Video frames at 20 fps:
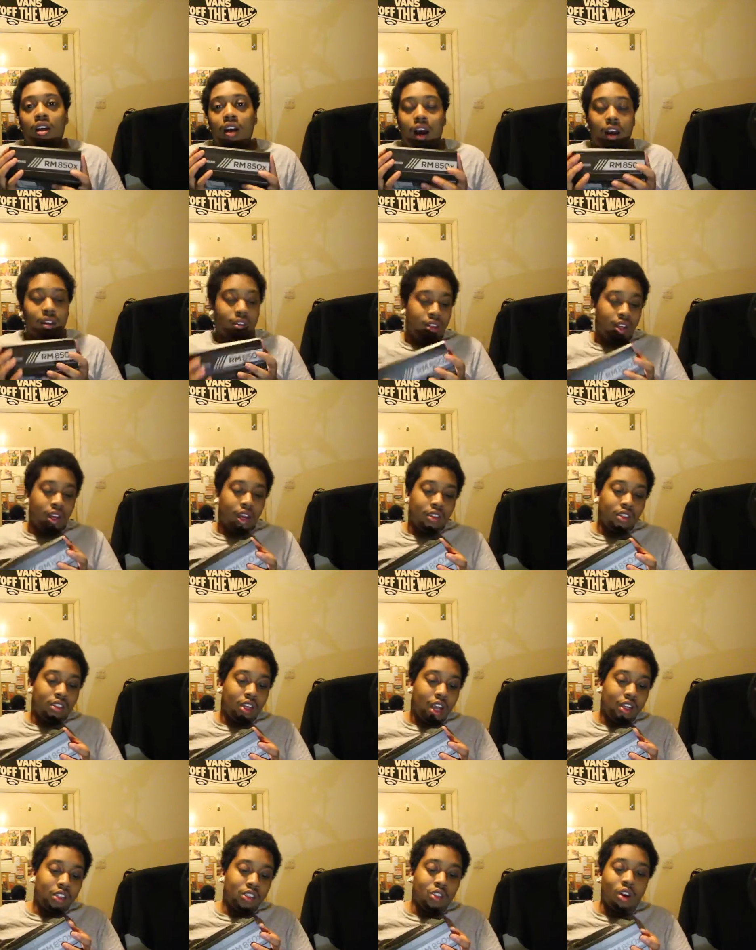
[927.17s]
I
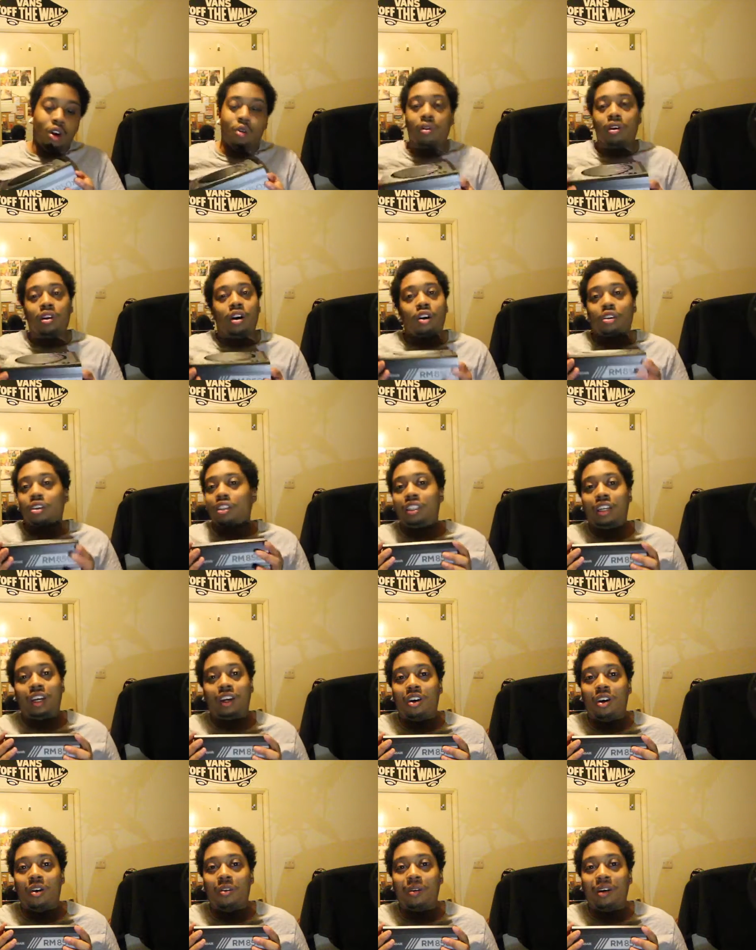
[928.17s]
just can't wait. Honestly, I
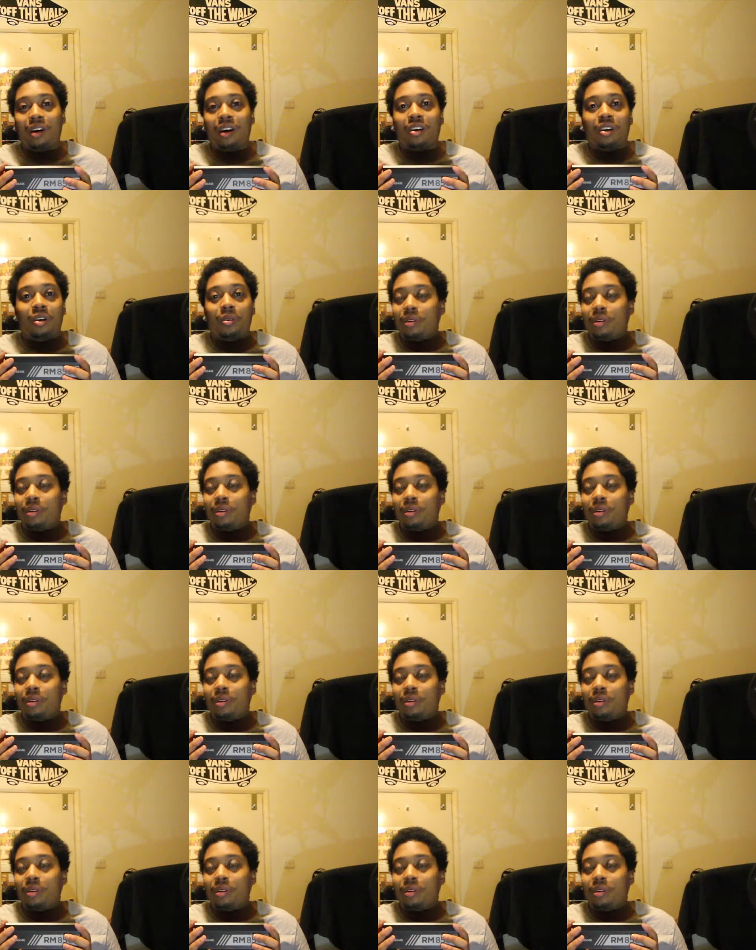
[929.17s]
can't wait.